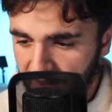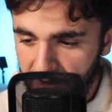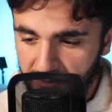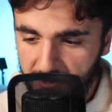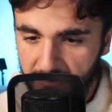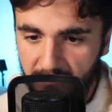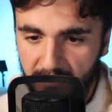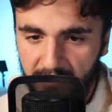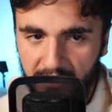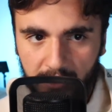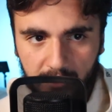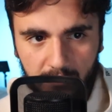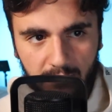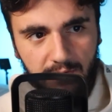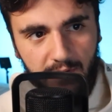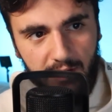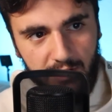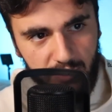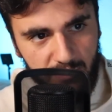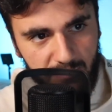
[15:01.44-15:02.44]
However,
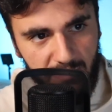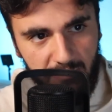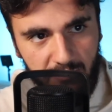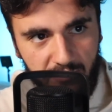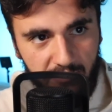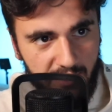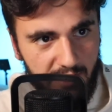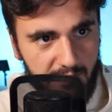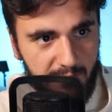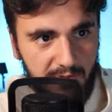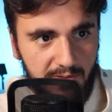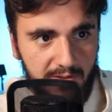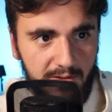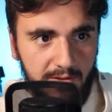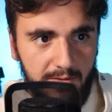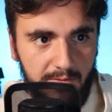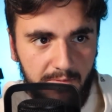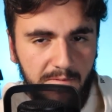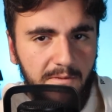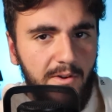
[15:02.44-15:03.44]
they should be proud with
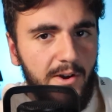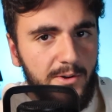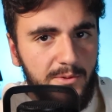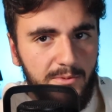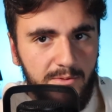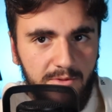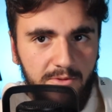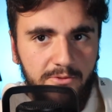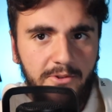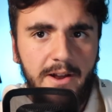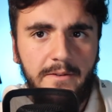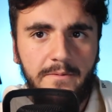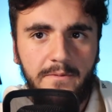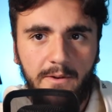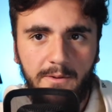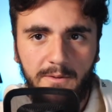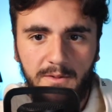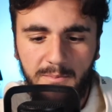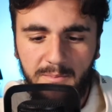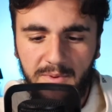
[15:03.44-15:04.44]
a grand
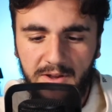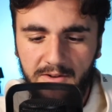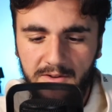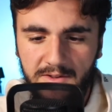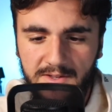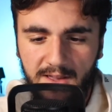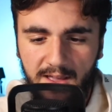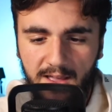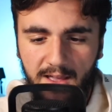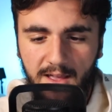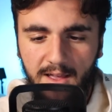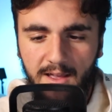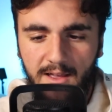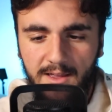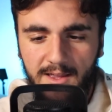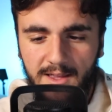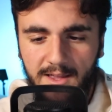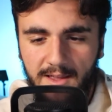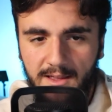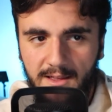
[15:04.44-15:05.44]
final appearance.
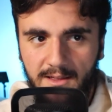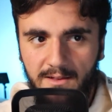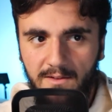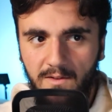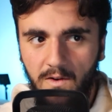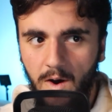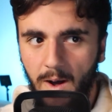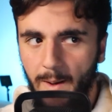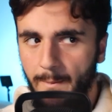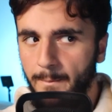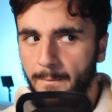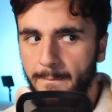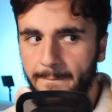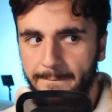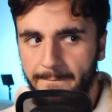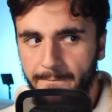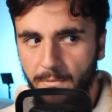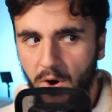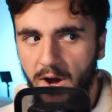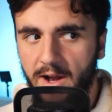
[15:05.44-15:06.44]
I
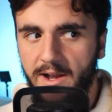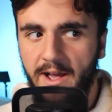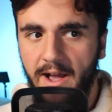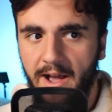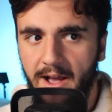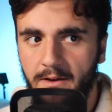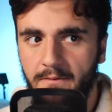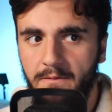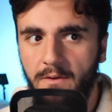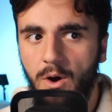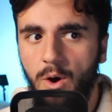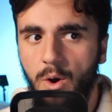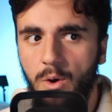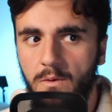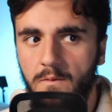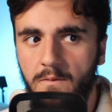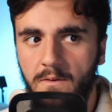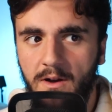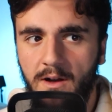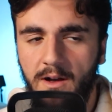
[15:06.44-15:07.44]
might have
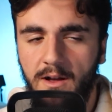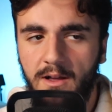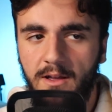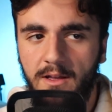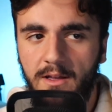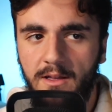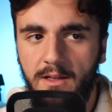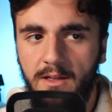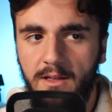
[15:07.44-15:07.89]
overhyped